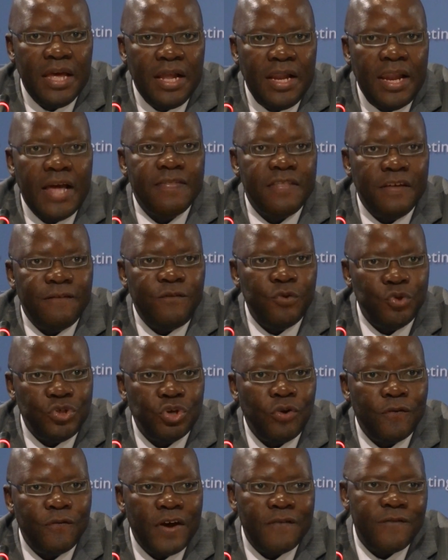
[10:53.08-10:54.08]
like the
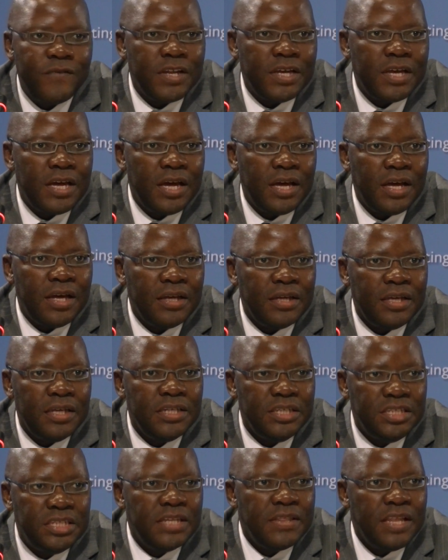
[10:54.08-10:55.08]
future of Africa
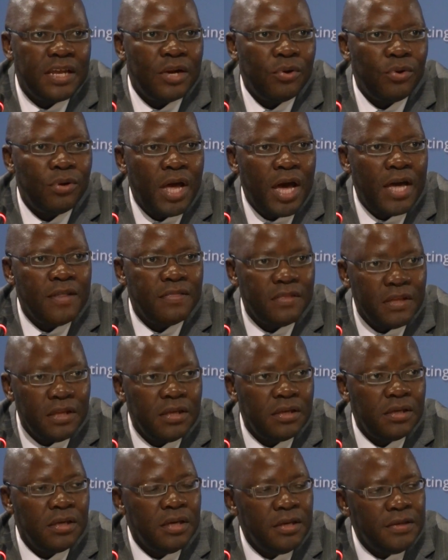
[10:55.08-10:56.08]
in general, I
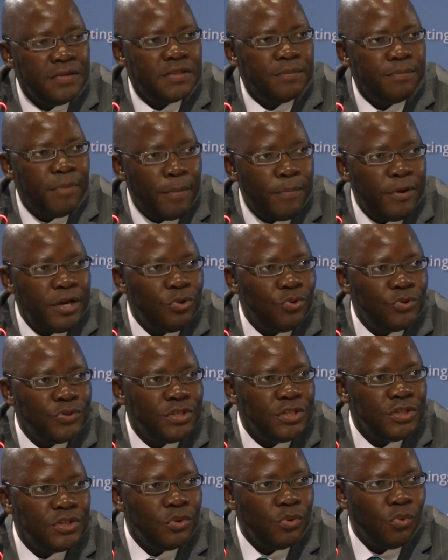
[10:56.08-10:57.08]
think Zimbabwe
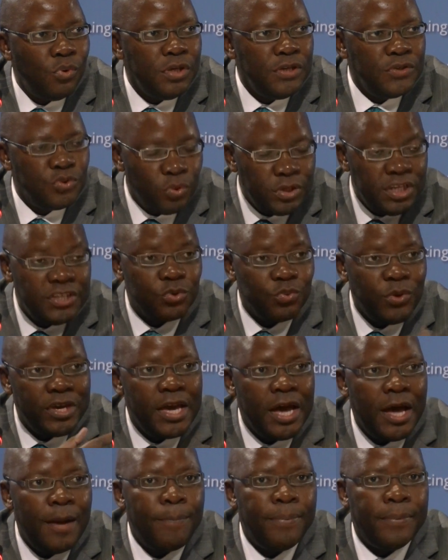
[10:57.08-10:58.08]
is on its
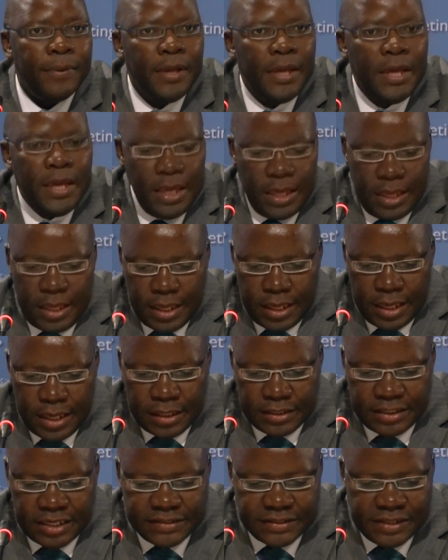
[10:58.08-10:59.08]
way up,
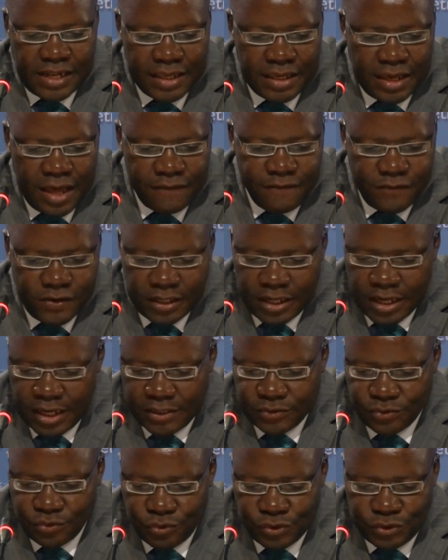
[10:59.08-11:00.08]
just like Africa
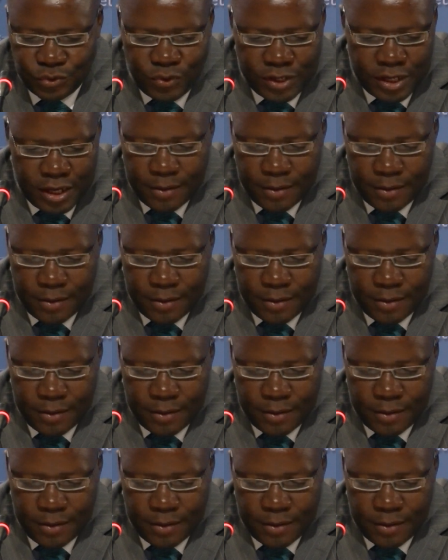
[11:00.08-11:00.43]
is on its way